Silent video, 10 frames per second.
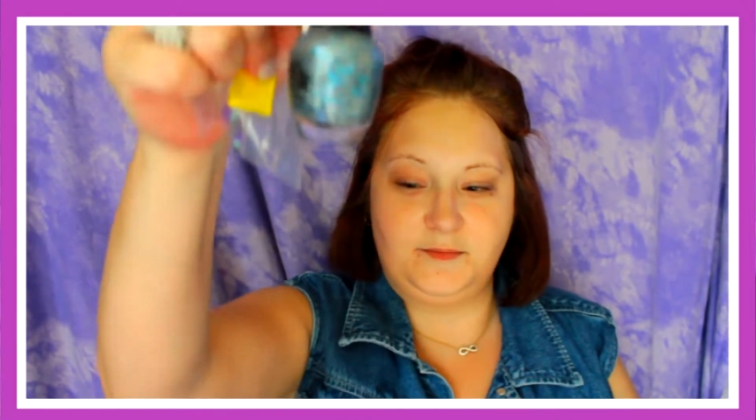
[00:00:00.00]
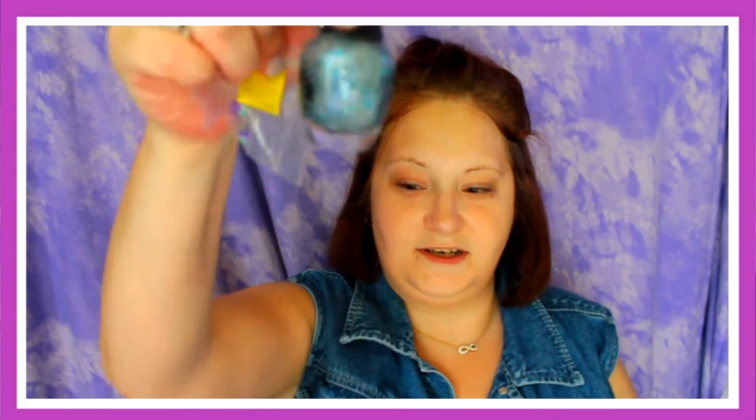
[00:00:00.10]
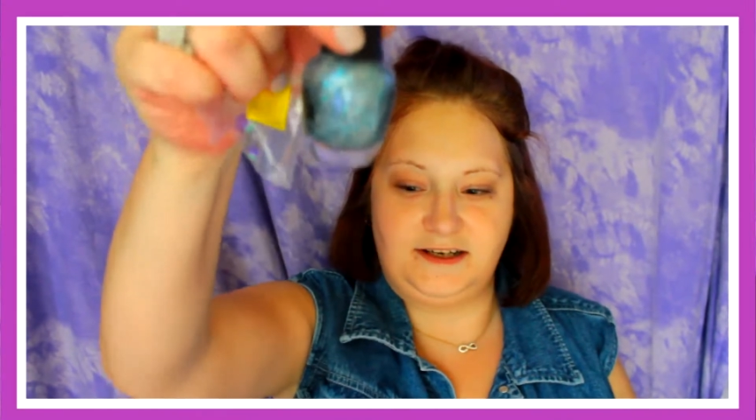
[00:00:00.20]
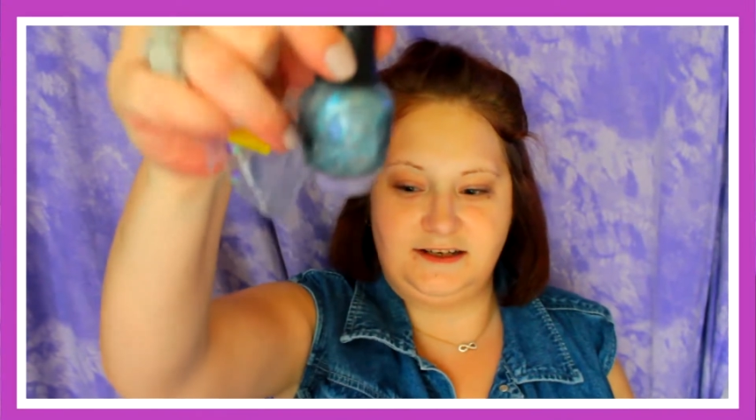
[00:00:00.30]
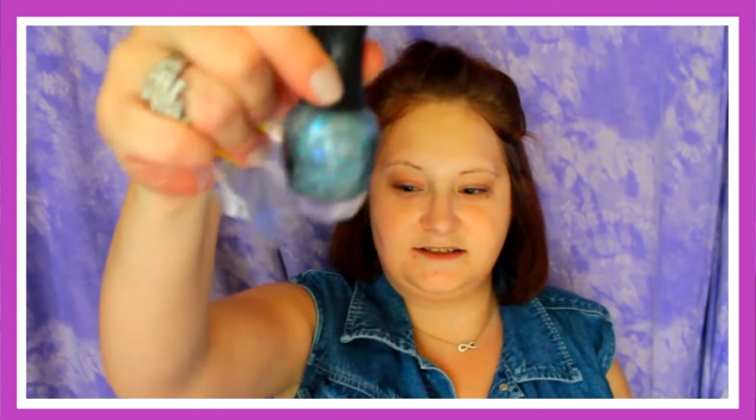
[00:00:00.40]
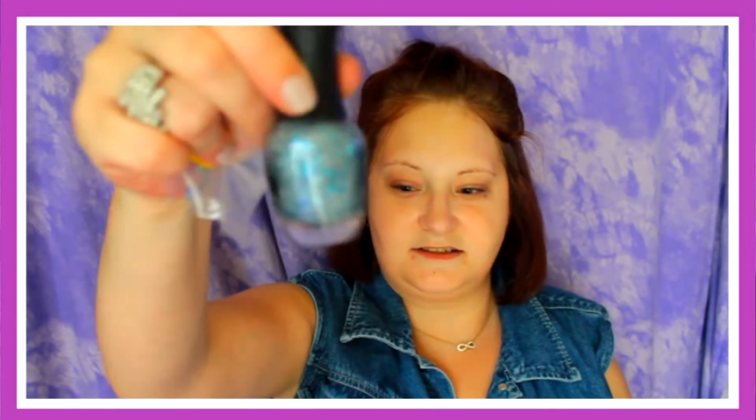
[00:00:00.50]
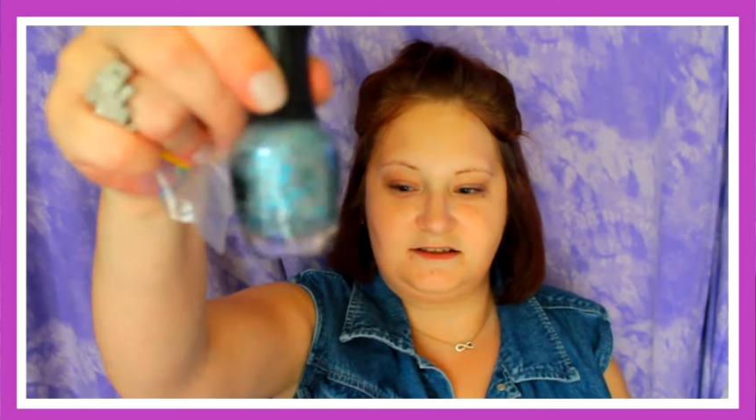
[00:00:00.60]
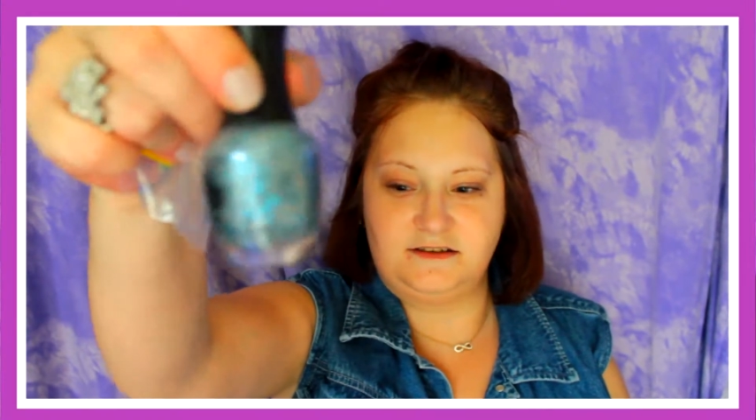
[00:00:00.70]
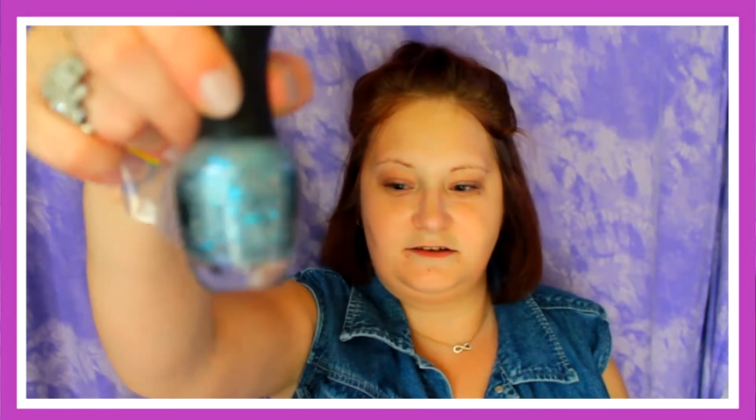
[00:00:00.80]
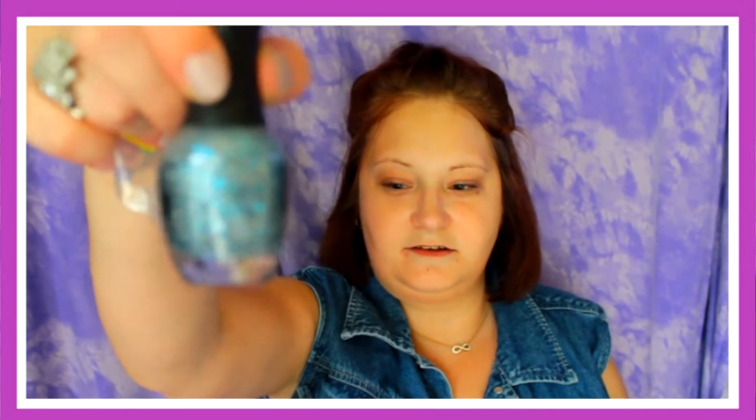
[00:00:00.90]
but it is
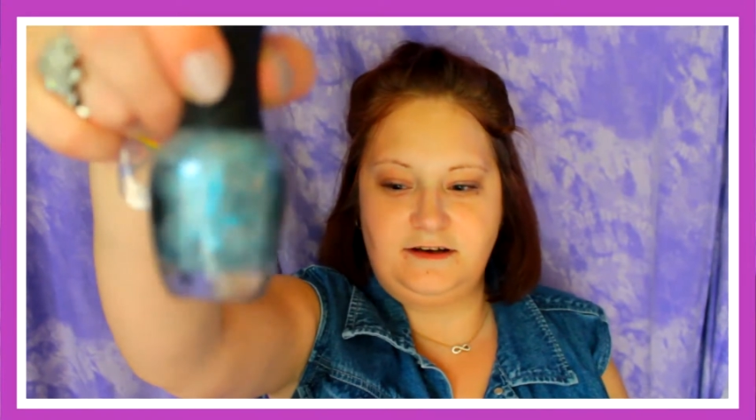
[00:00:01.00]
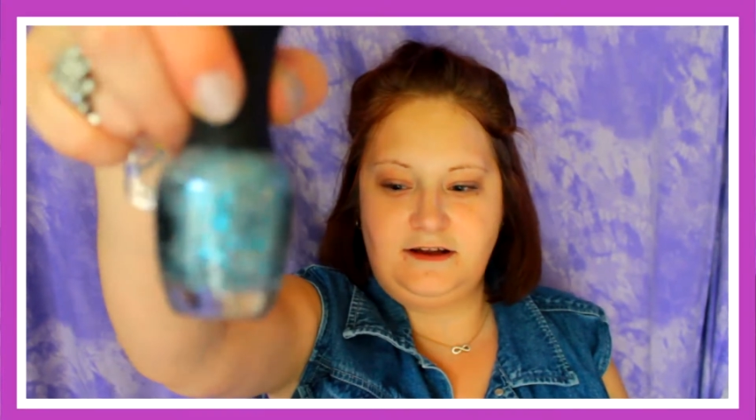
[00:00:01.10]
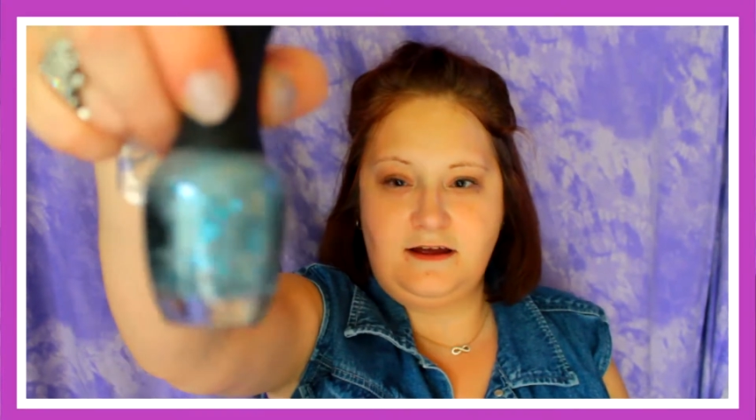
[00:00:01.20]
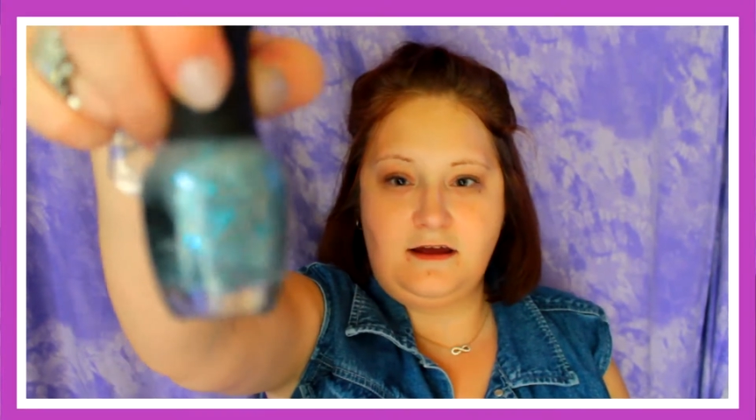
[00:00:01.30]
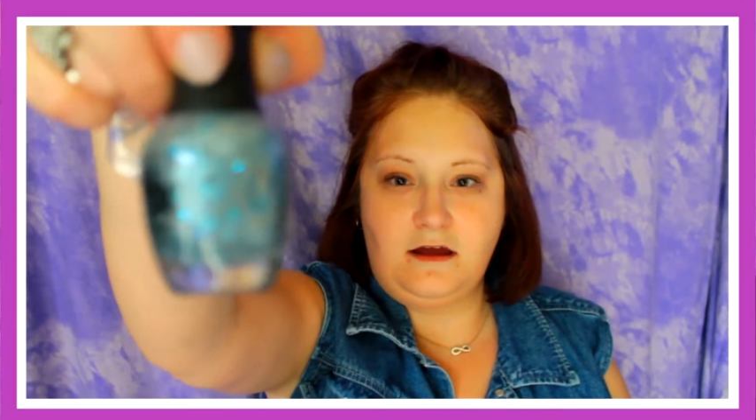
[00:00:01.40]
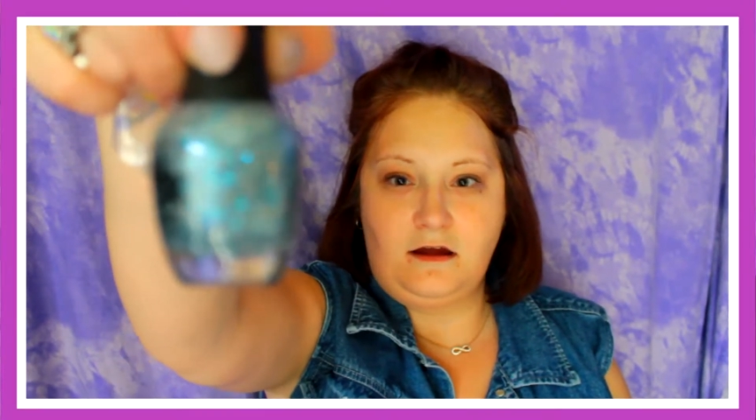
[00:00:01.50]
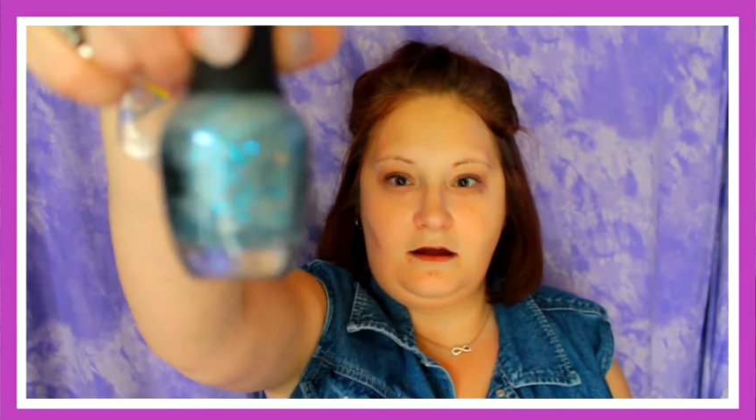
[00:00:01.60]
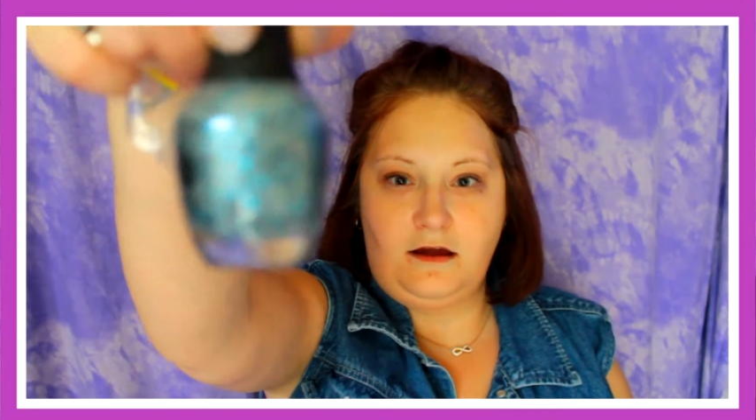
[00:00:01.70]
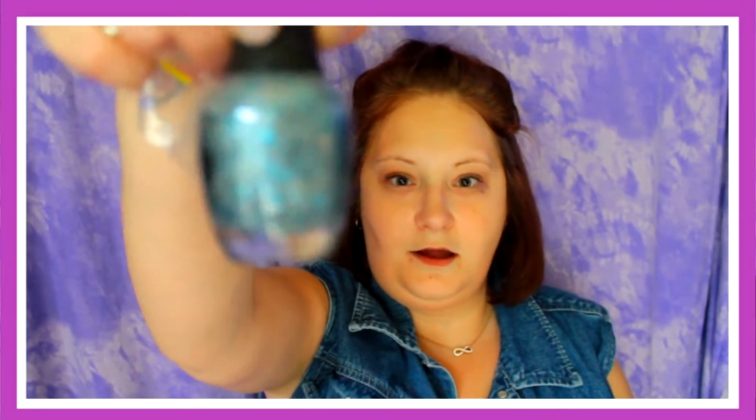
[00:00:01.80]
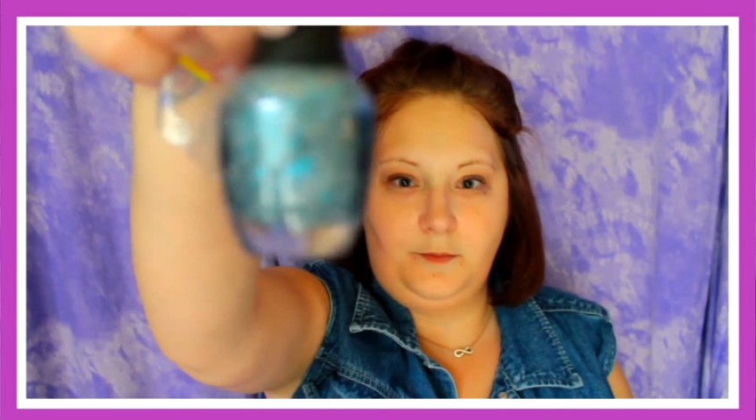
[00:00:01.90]
glittery
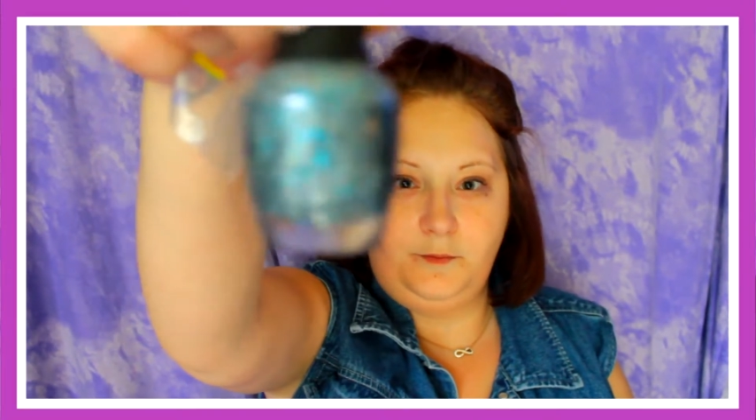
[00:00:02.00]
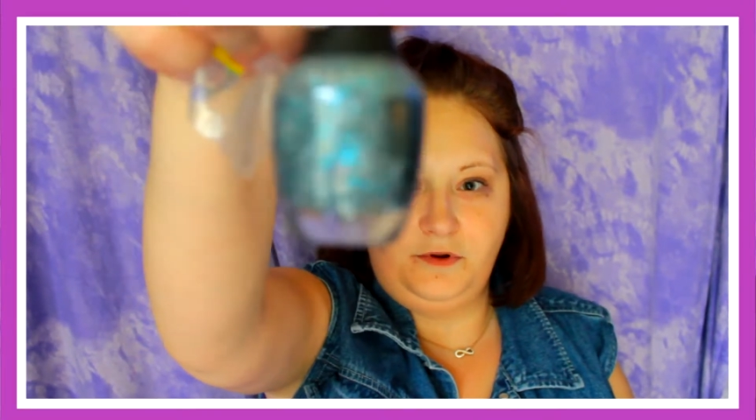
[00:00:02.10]
and